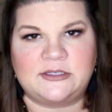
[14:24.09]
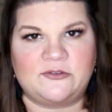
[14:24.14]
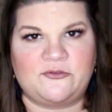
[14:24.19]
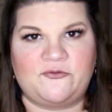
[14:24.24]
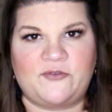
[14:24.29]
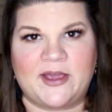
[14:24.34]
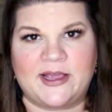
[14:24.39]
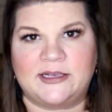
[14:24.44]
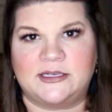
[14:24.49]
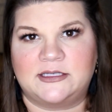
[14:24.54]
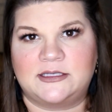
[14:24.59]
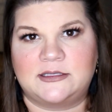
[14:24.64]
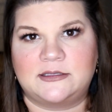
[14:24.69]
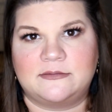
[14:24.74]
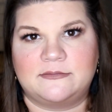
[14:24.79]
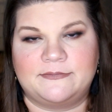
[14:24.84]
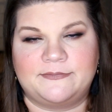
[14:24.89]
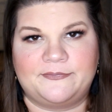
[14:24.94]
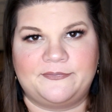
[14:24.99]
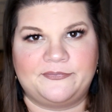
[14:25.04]
face
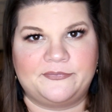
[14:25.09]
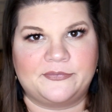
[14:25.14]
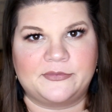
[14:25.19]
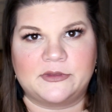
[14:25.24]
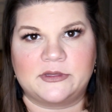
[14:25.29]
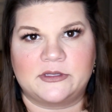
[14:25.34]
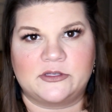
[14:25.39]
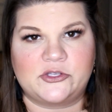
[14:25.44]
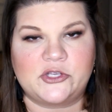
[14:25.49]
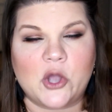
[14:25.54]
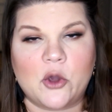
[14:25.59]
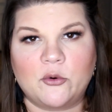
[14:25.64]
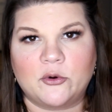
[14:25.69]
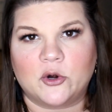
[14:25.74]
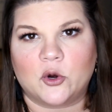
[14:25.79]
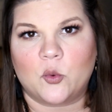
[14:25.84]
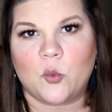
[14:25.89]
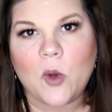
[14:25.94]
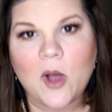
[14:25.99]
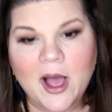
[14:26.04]

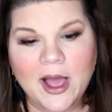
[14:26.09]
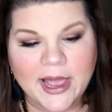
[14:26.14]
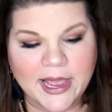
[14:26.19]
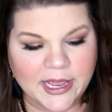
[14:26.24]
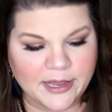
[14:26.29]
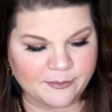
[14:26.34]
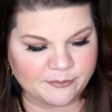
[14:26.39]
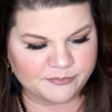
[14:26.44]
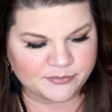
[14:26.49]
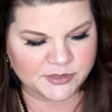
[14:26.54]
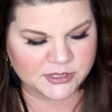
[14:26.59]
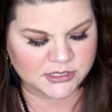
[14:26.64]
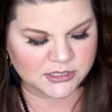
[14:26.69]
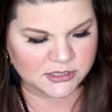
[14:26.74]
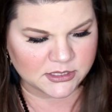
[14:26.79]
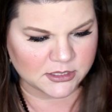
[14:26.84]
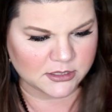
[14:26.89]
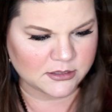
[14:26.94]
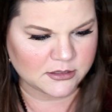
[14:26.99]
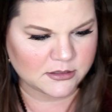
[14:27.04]
toner wipes.